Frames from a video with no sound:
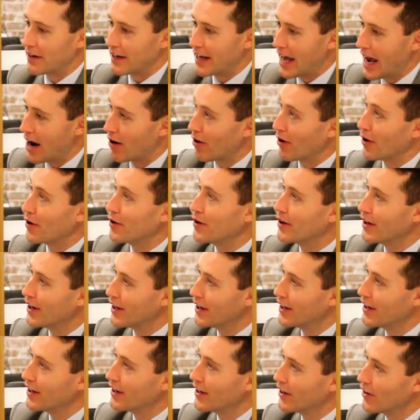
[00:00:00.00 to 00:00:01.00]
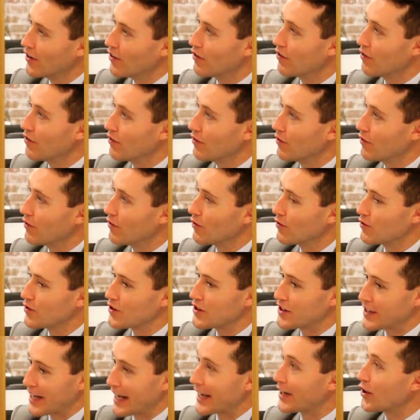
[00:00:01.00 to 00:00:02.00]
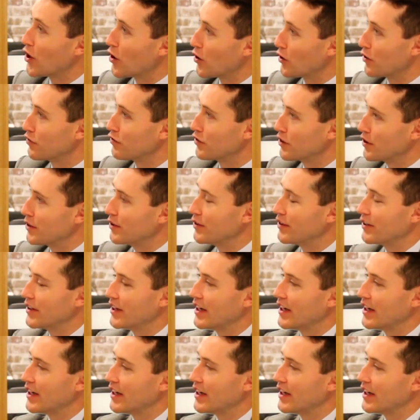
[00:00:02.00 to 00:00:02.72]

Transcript: a narrow stakeholder view.